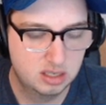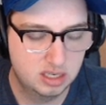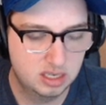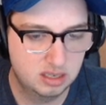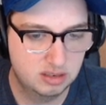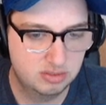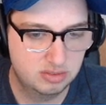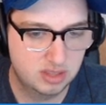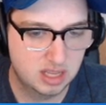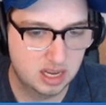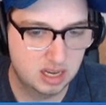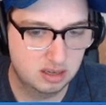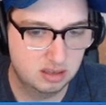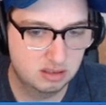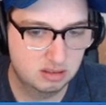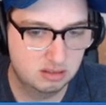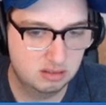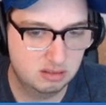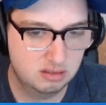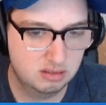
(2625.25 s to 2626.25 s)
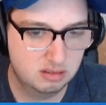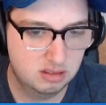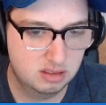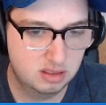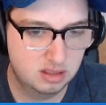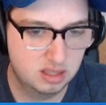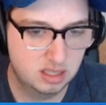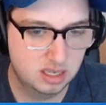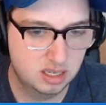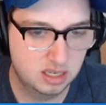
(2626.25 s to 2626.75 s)
If that
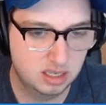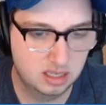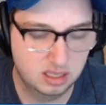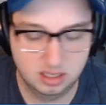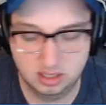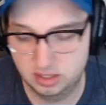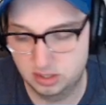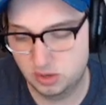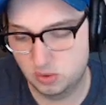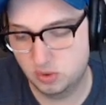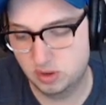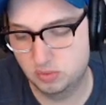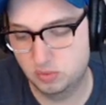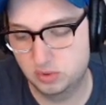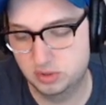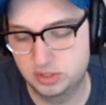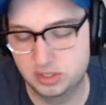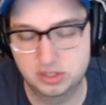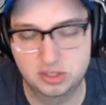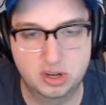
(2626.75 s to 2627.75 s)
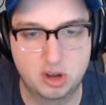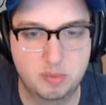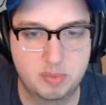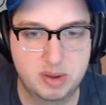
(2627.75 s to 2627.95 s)
thing... You know what? We'll just go